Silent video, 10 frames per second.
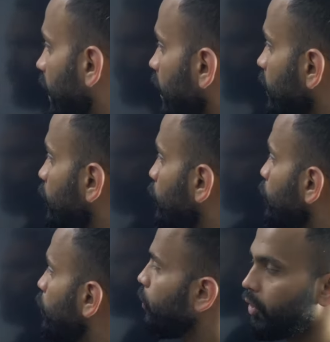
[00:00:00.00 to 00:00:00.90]
there are
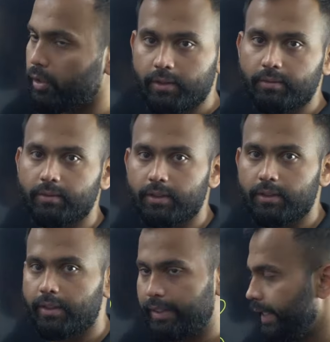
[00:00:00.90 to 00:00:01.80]
two deuterons,
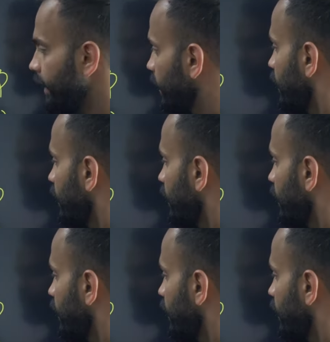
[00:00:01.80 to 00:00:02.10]
right?